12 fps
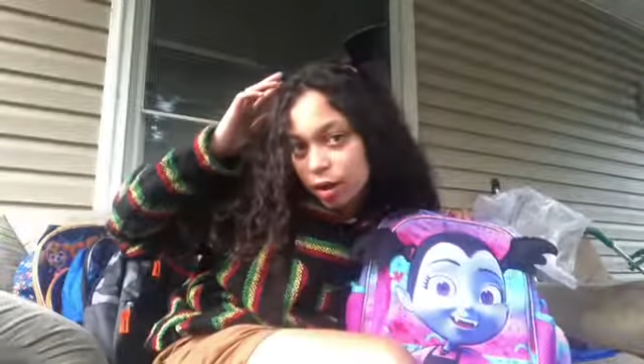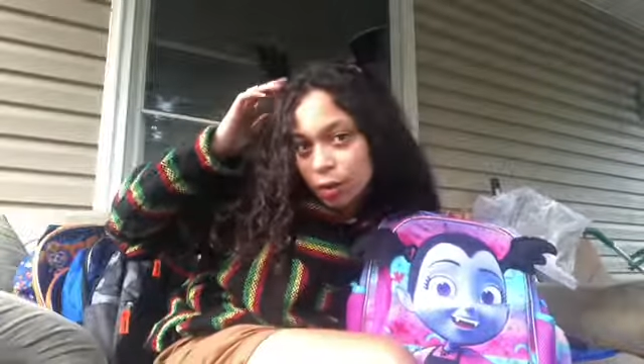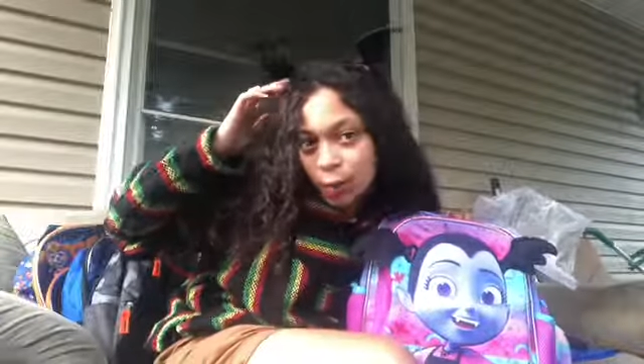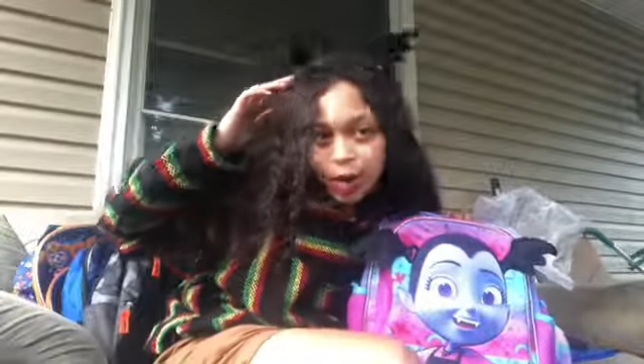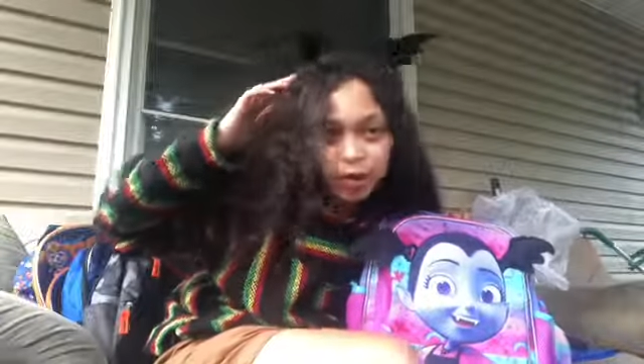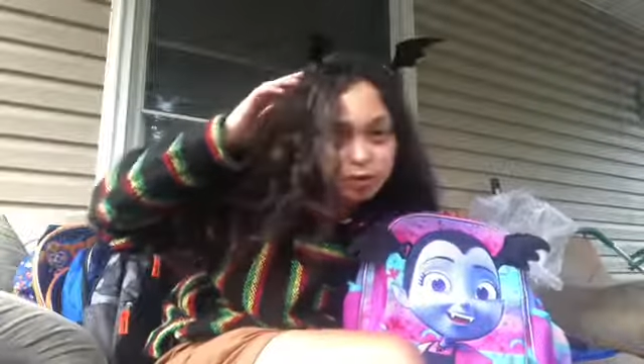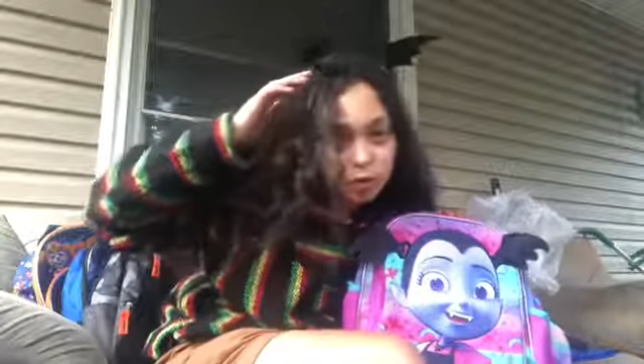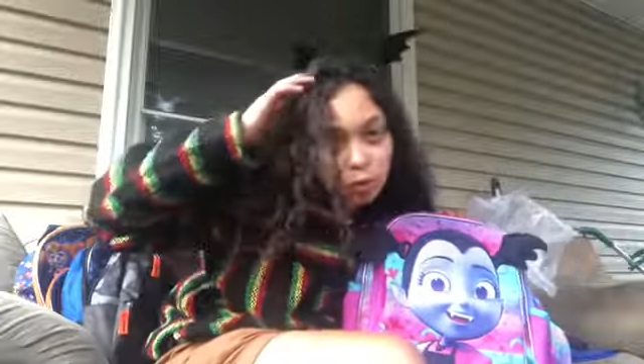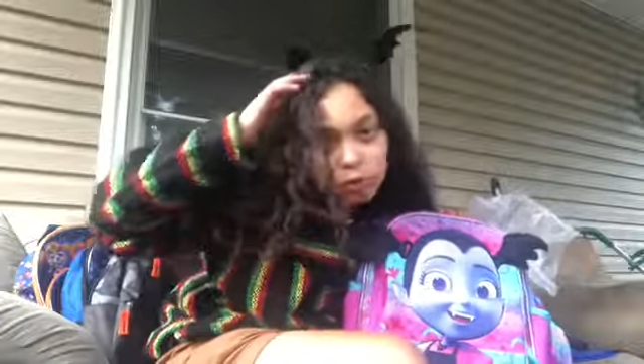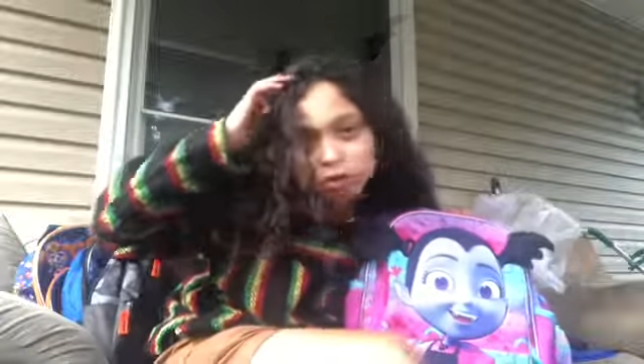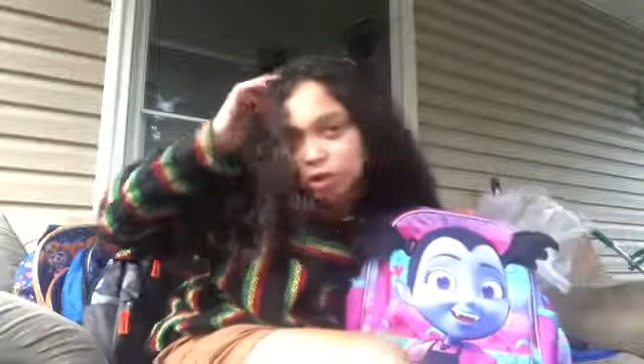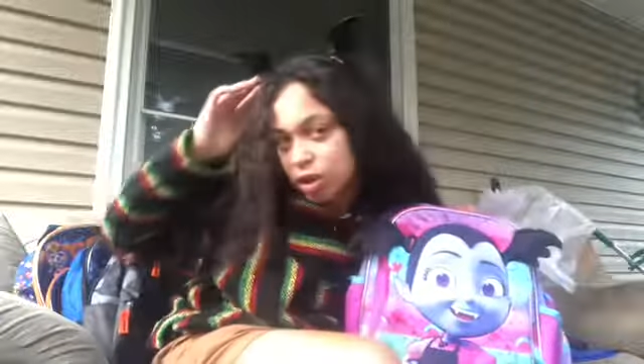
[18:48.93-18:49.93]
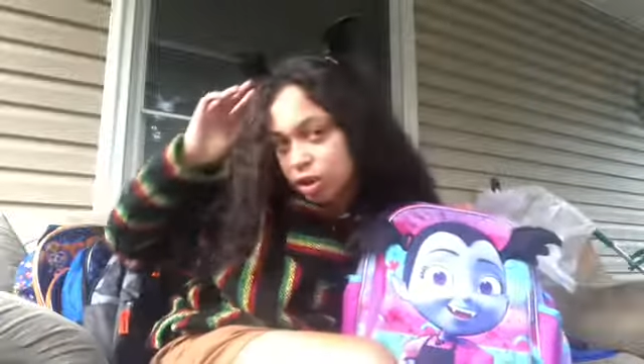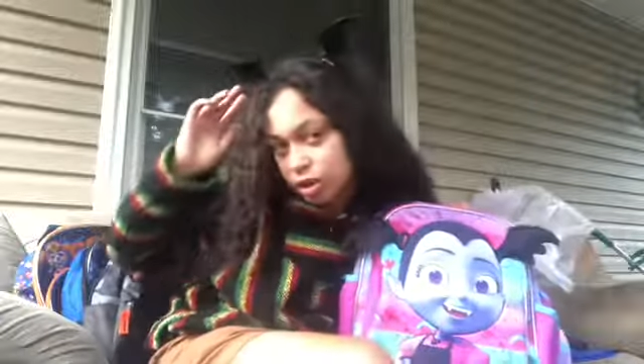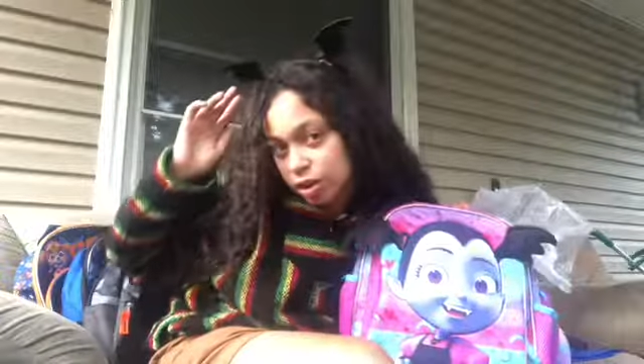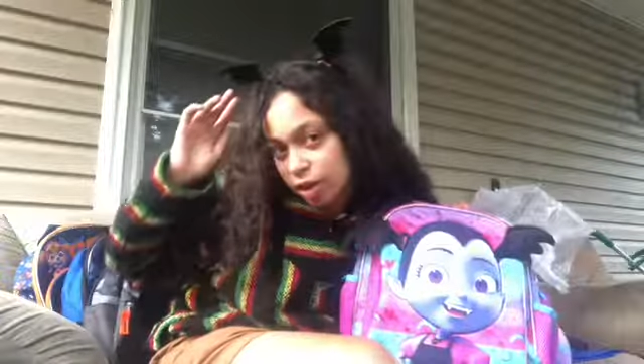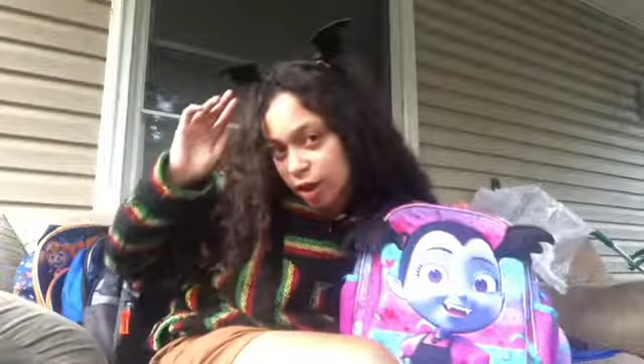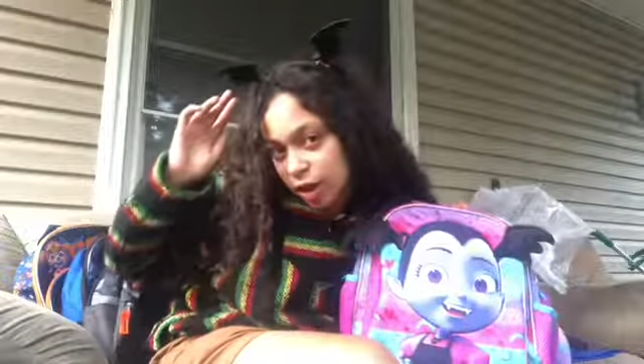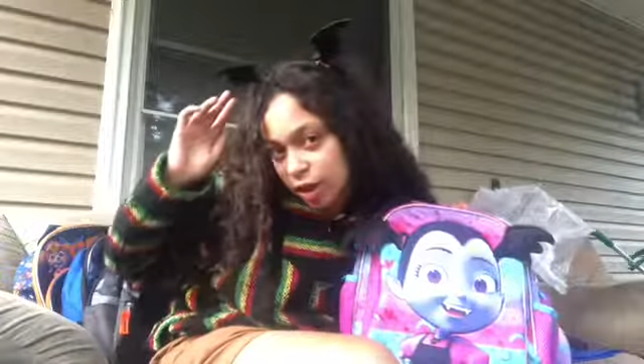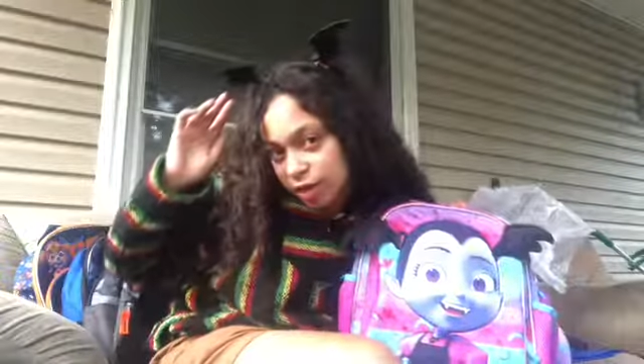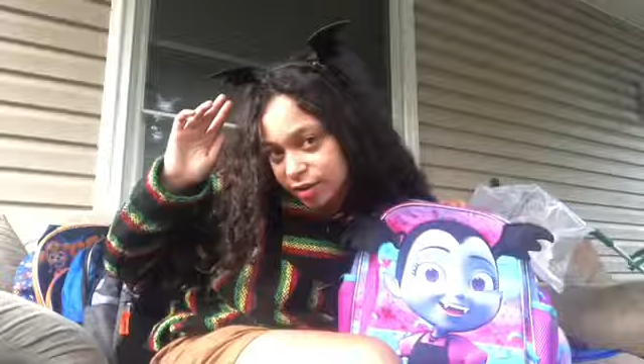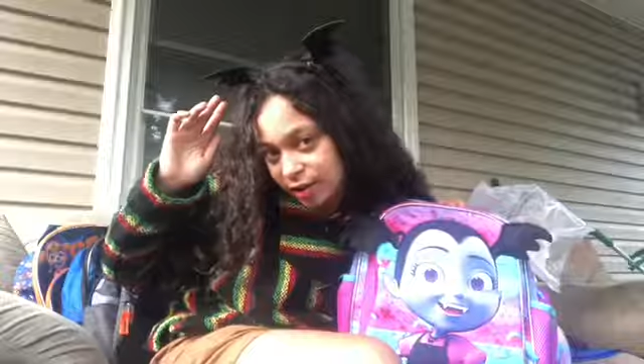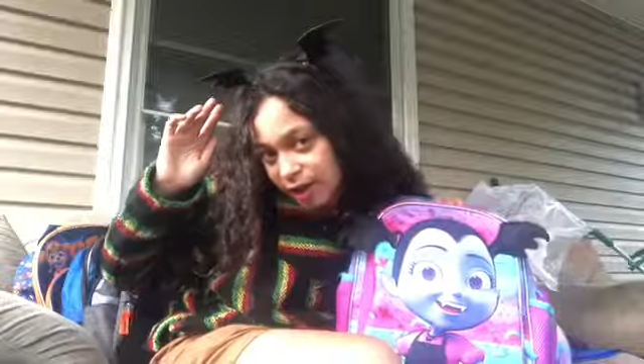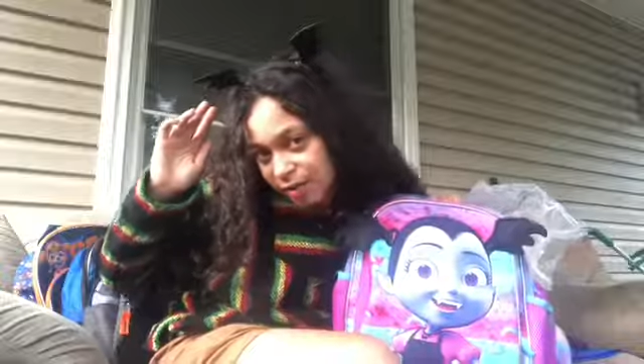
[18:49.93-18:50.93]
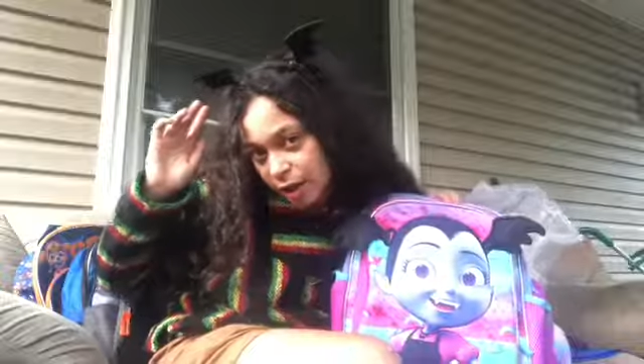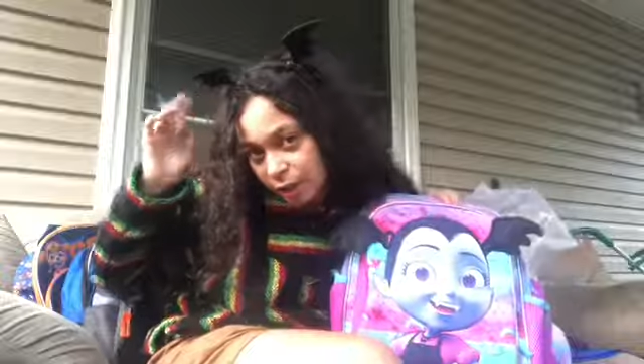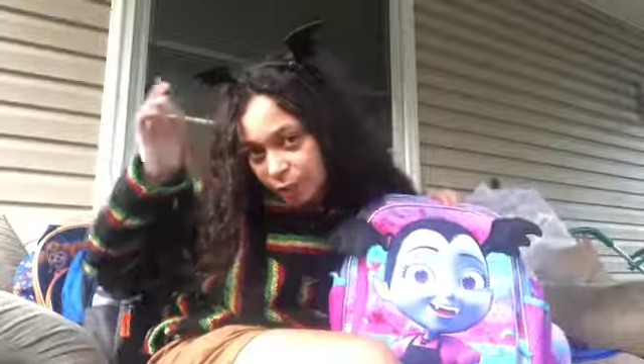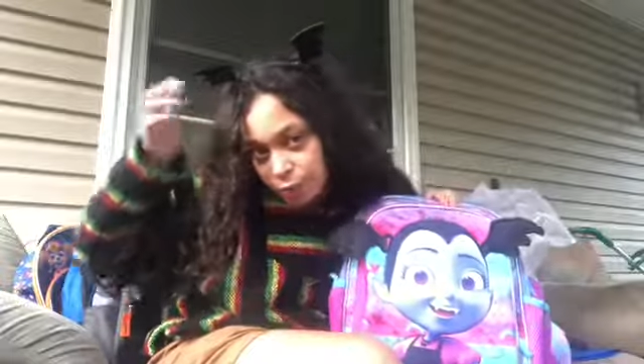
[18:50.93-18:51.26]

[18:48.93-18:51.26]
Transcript: wings. Or she could uh, save them